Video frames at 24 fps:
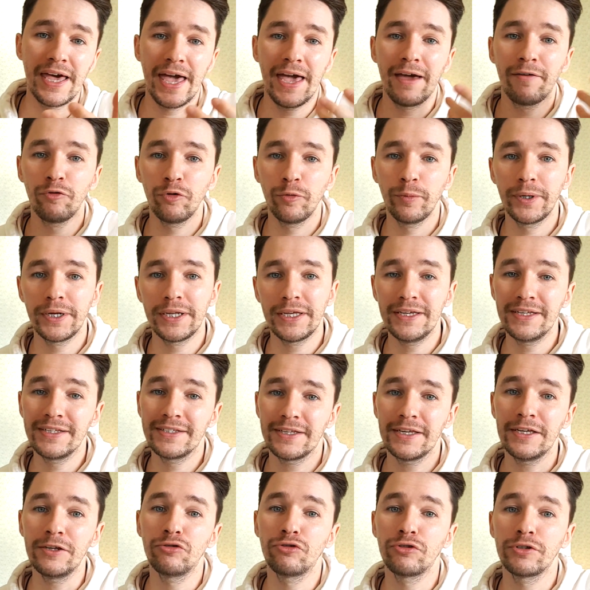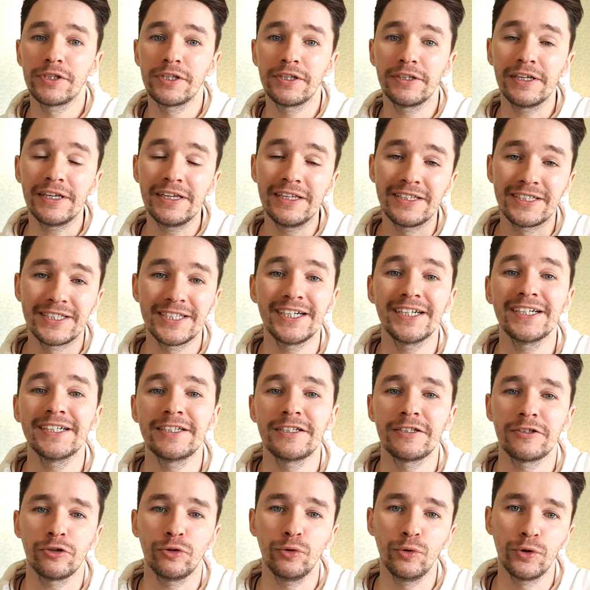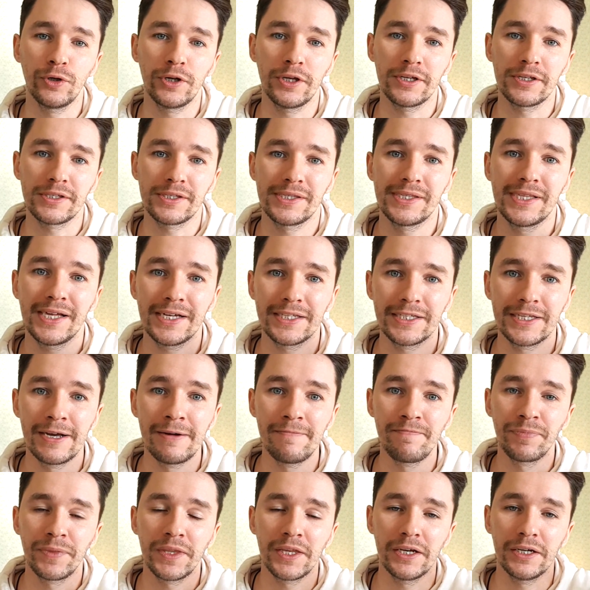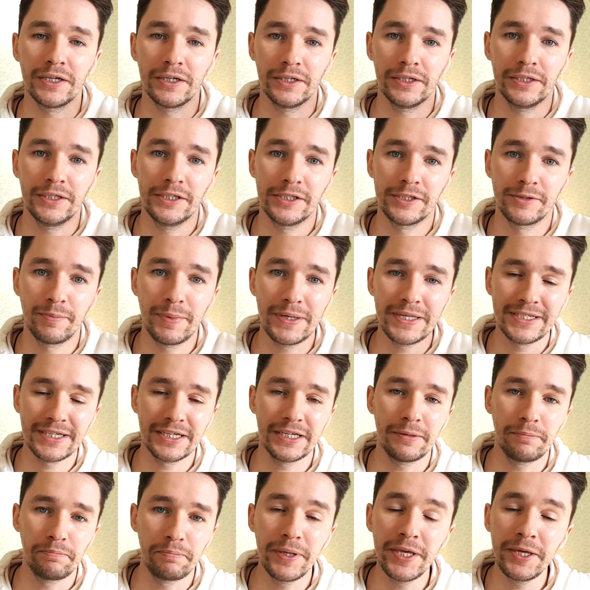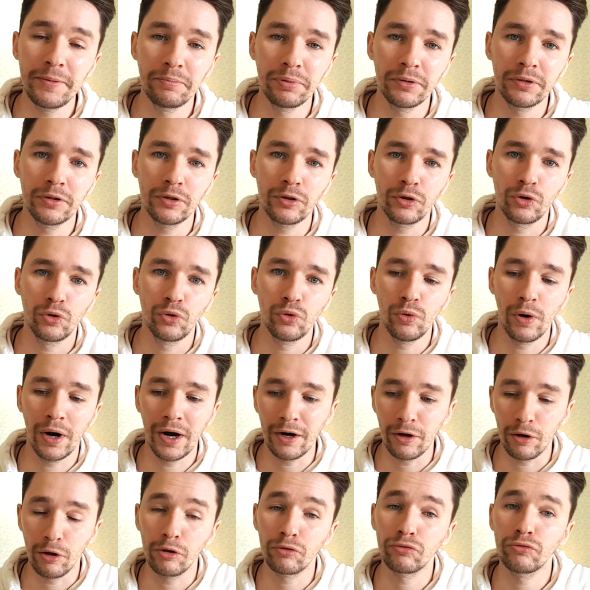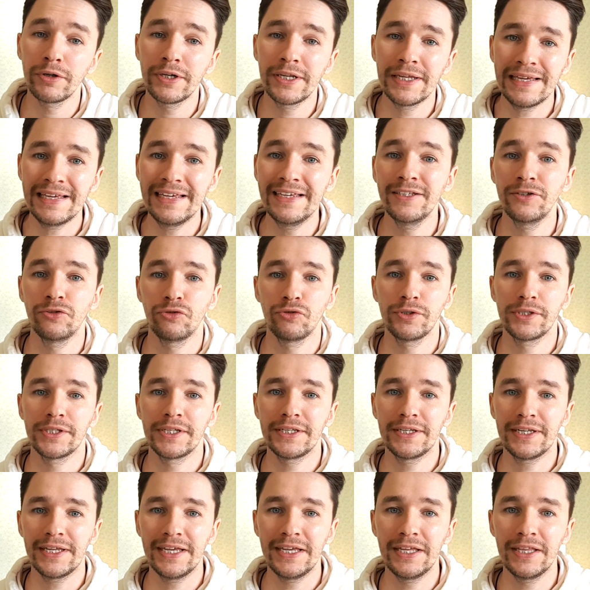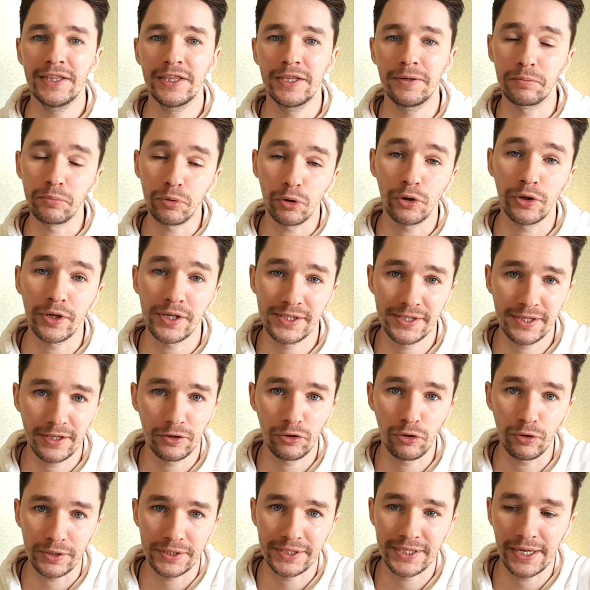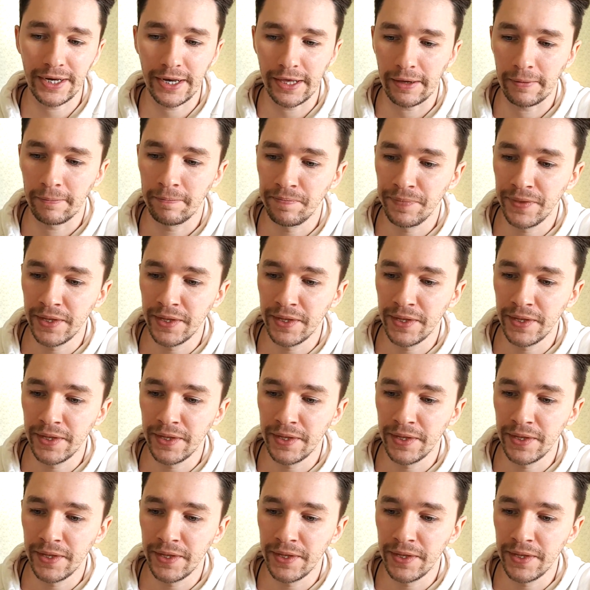Everybody is interested in targeted audience, that it's basically people who are already interested in the products that you're selling.